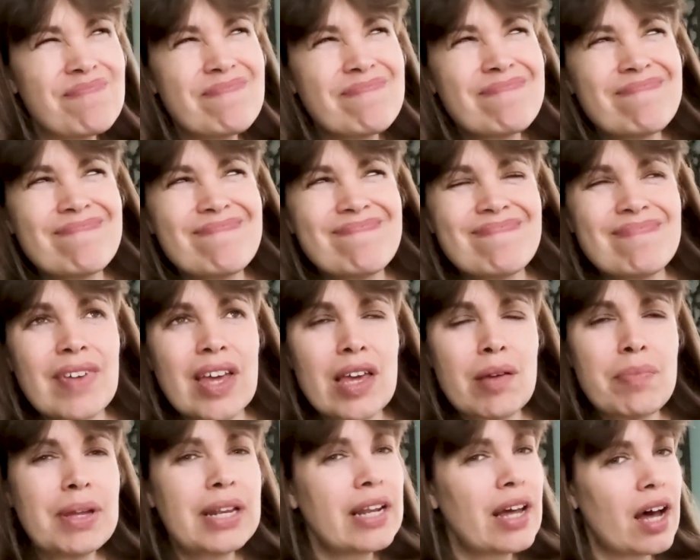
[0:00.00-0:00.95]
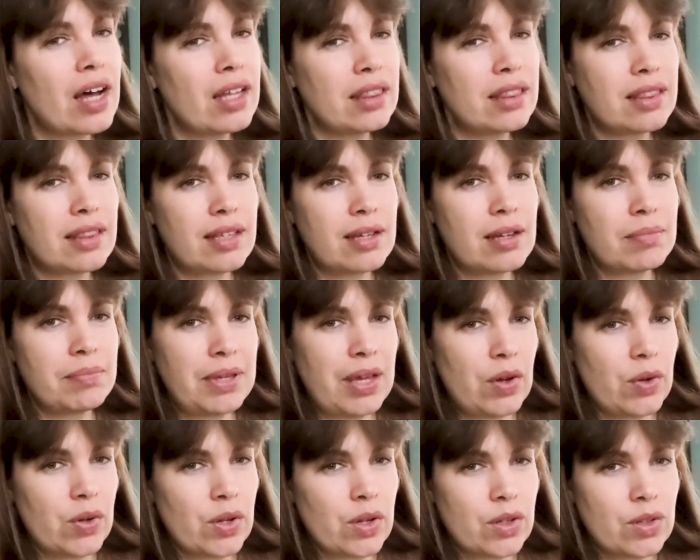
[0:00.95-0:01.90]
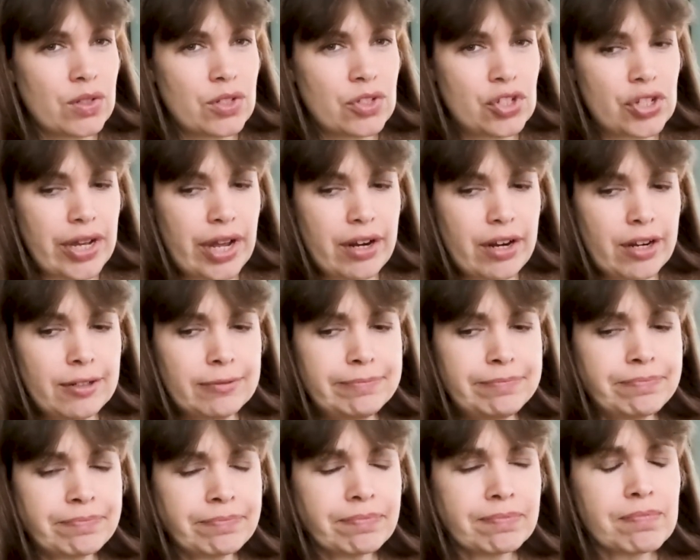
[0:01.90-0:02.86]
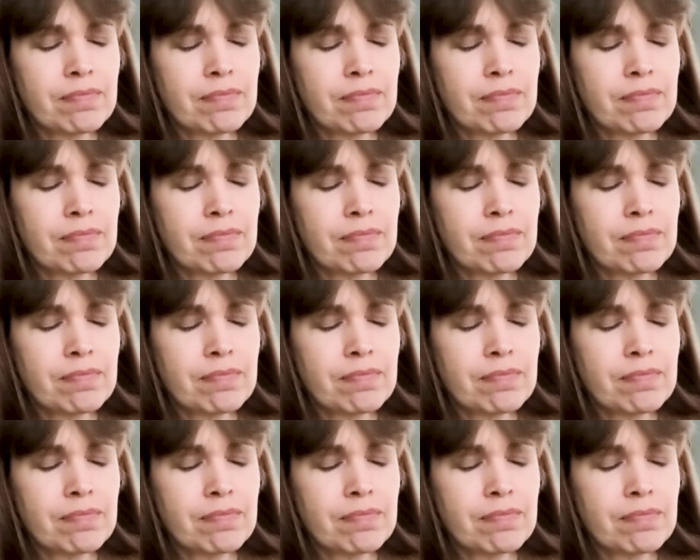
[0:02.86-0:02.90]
Maybe not the Miyoko's cheddar,